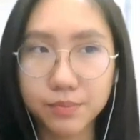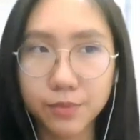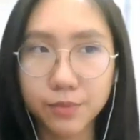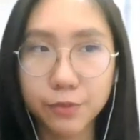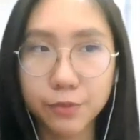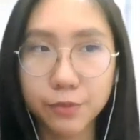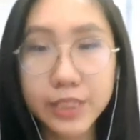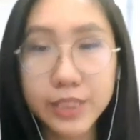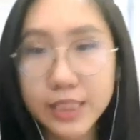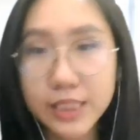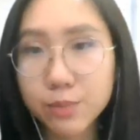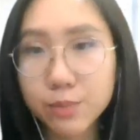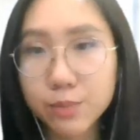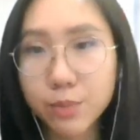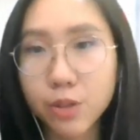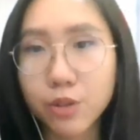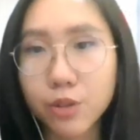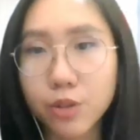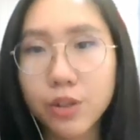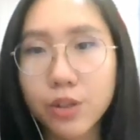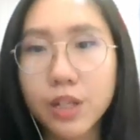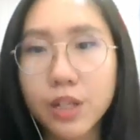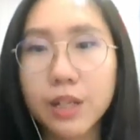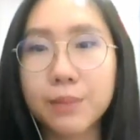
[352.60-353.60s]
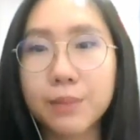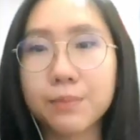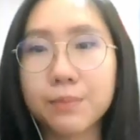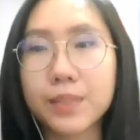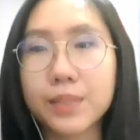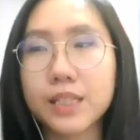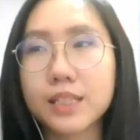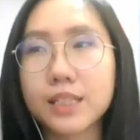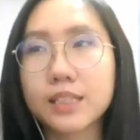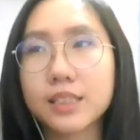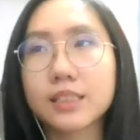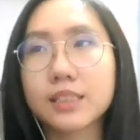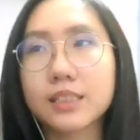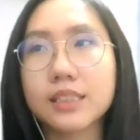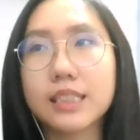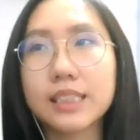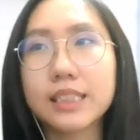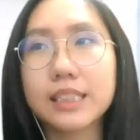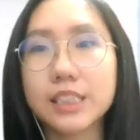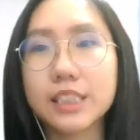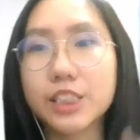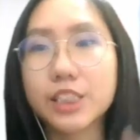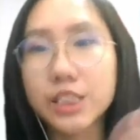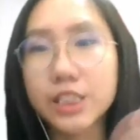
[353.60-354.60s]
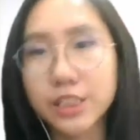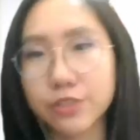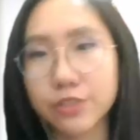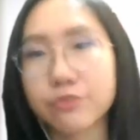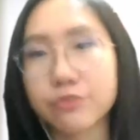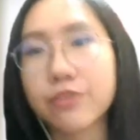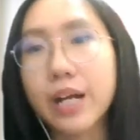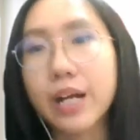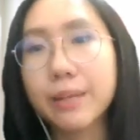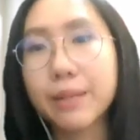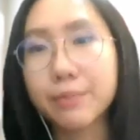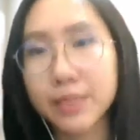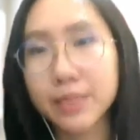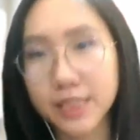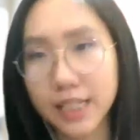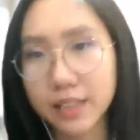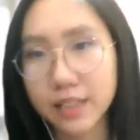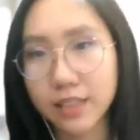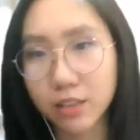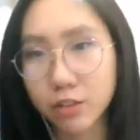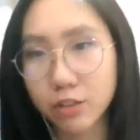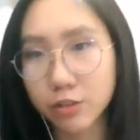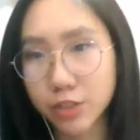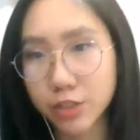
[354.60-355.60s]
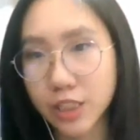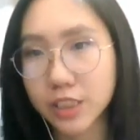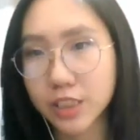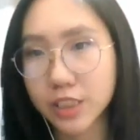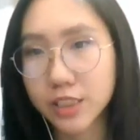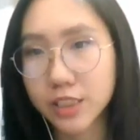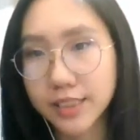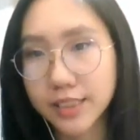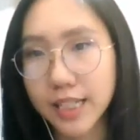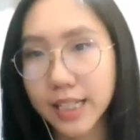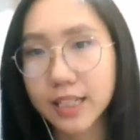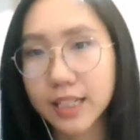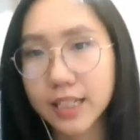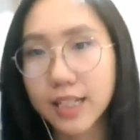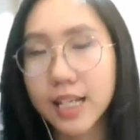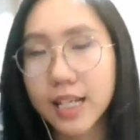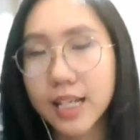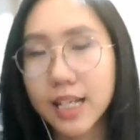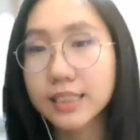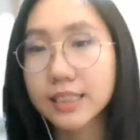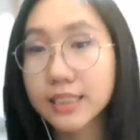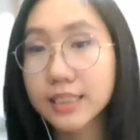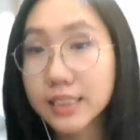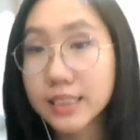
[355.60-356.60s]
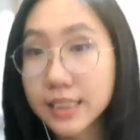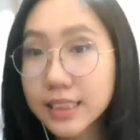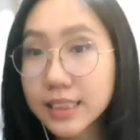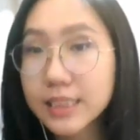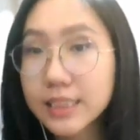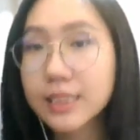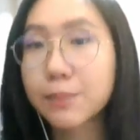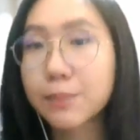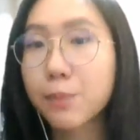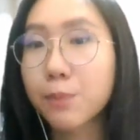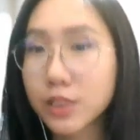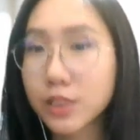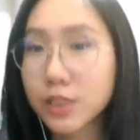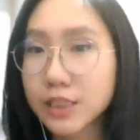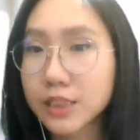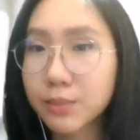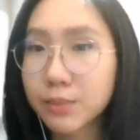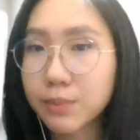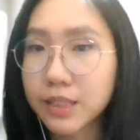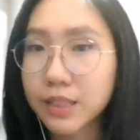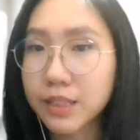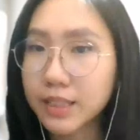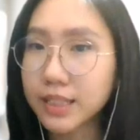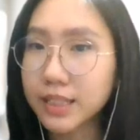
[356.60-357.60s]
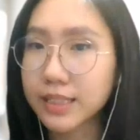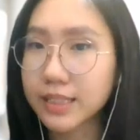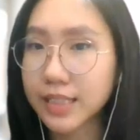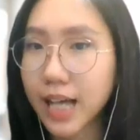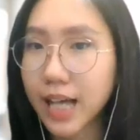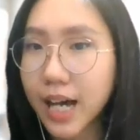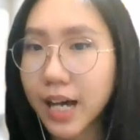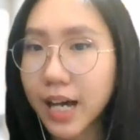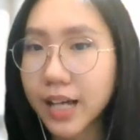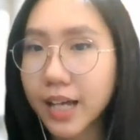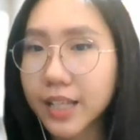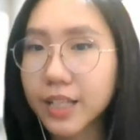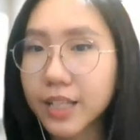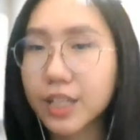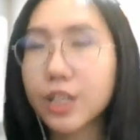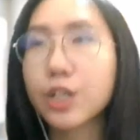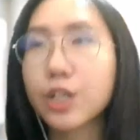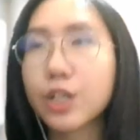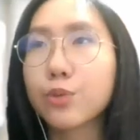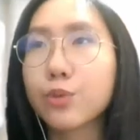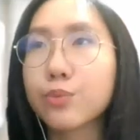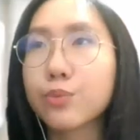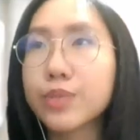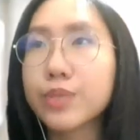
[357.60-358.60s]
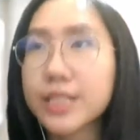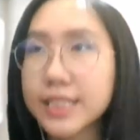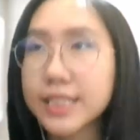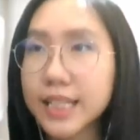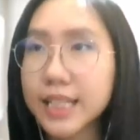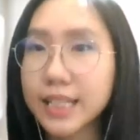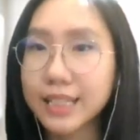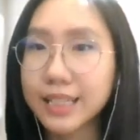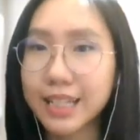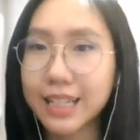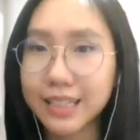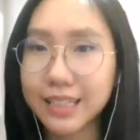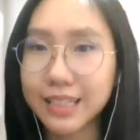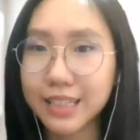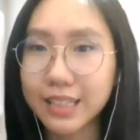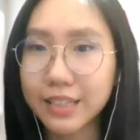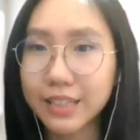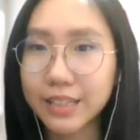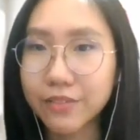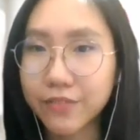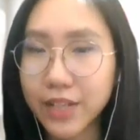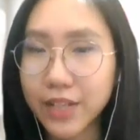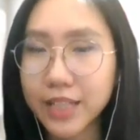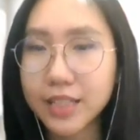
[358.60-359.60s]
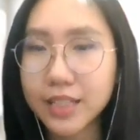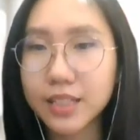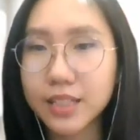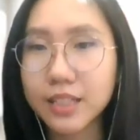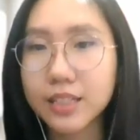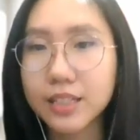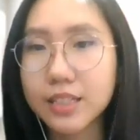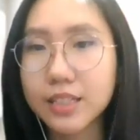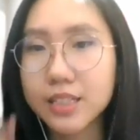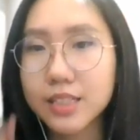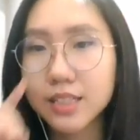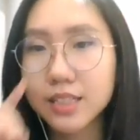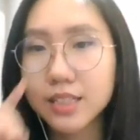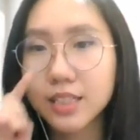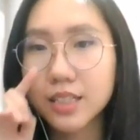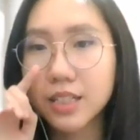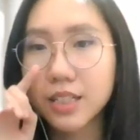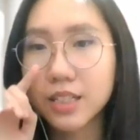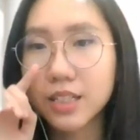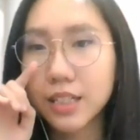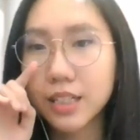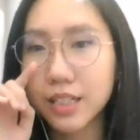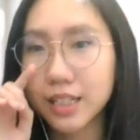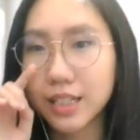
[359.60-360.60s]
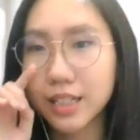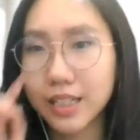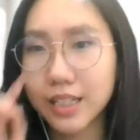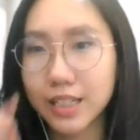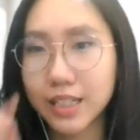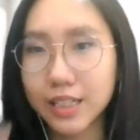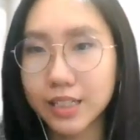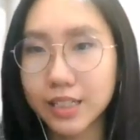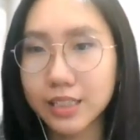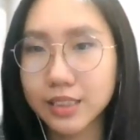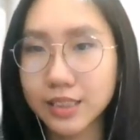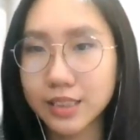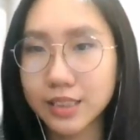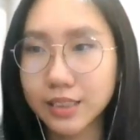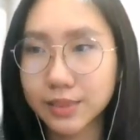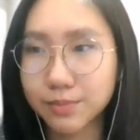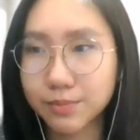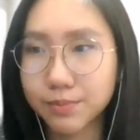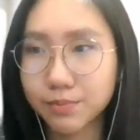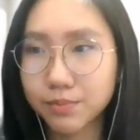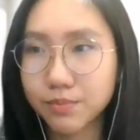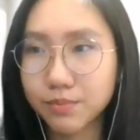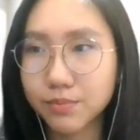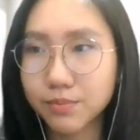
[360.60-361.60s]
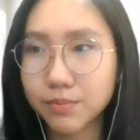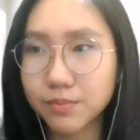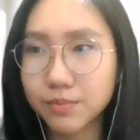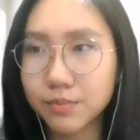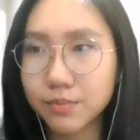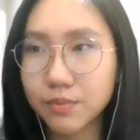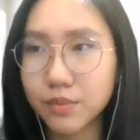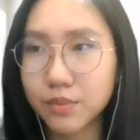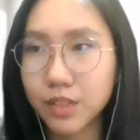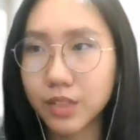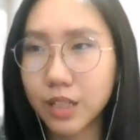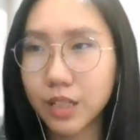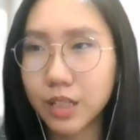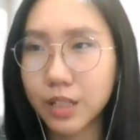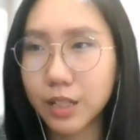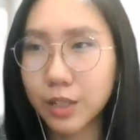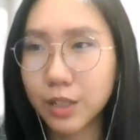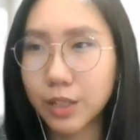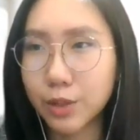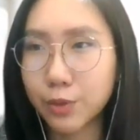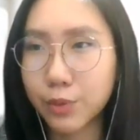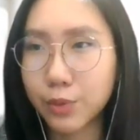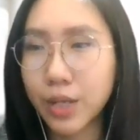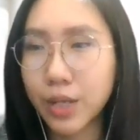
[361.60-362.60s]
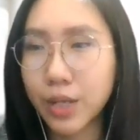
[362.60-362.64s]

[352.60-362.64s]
reasonable because it is just right beside the construction site. And since the possibility is high, we say that the defendant is, we